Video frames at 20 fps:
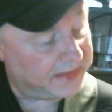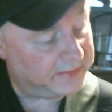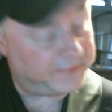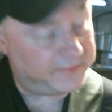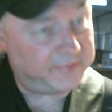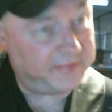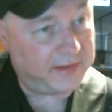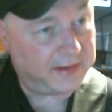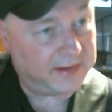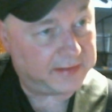
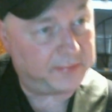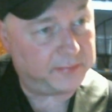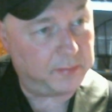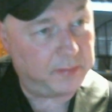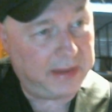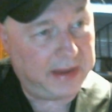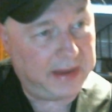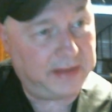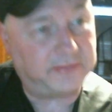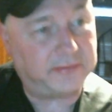6
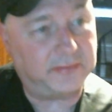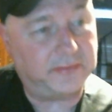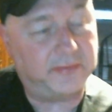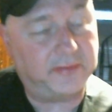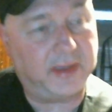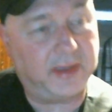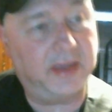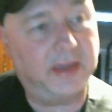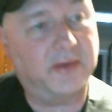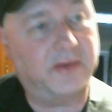major
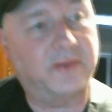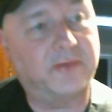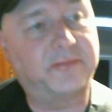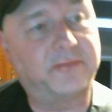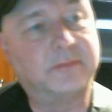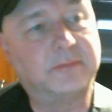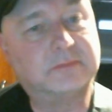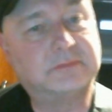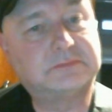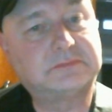
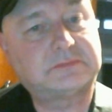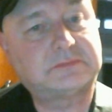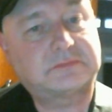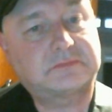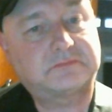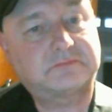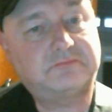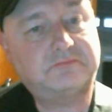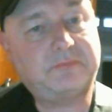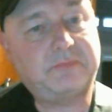scales
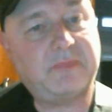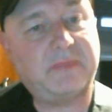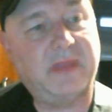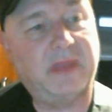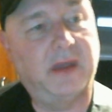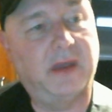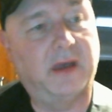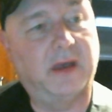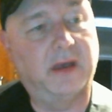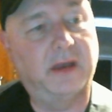
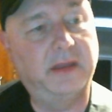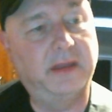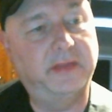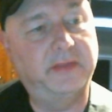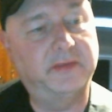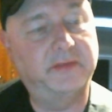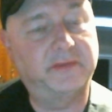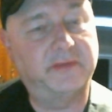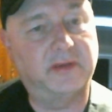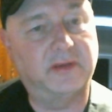
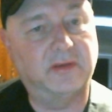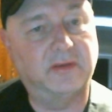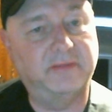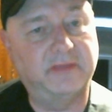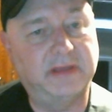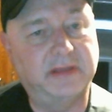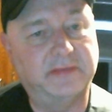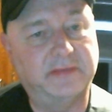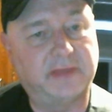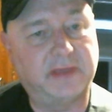in the
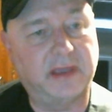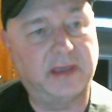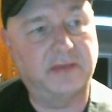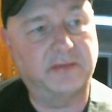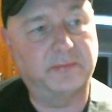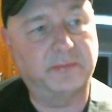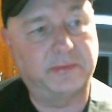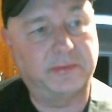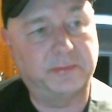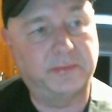Segovian
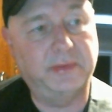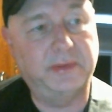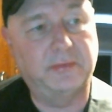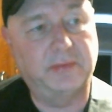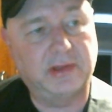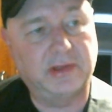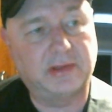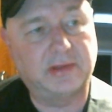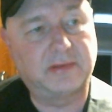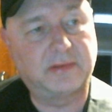scales, which we
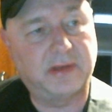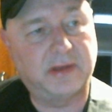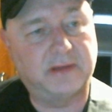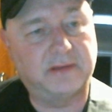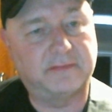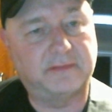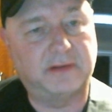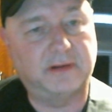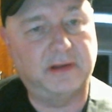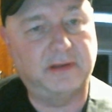will
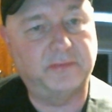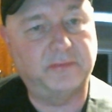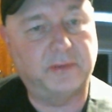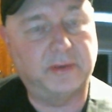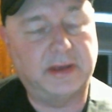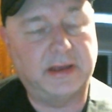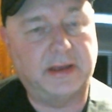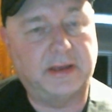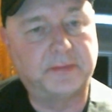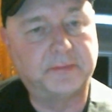cover as
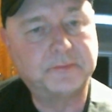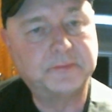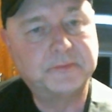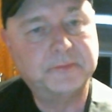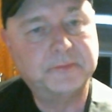well.